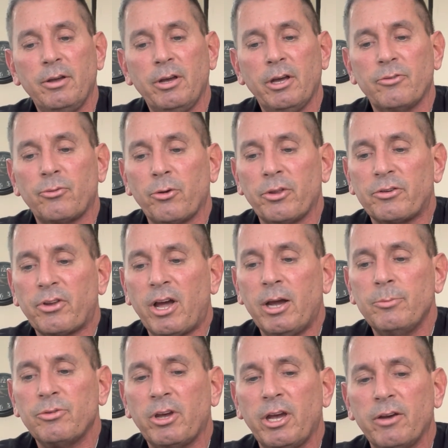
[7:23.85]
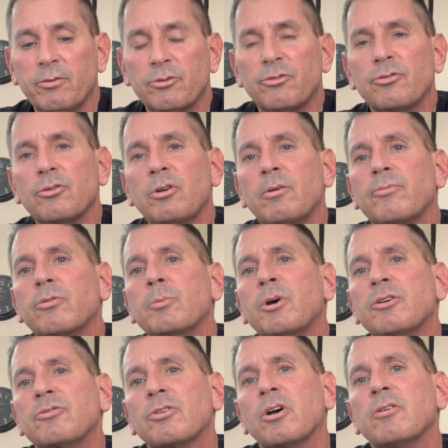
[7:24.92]
and for the times I haven't stood up for
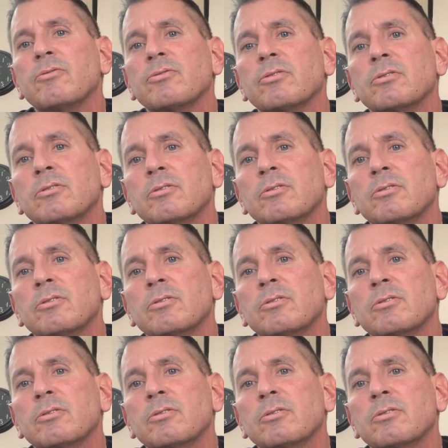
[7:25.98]
myself.